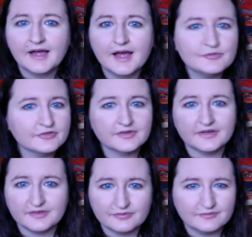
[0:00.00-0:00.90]
I'm sure
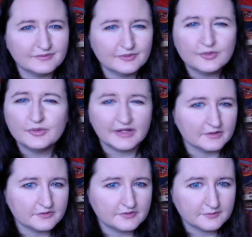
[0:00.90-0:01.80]
who
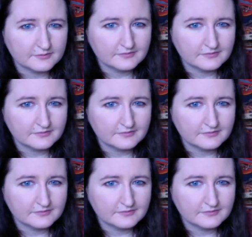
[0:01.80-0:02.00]
cares?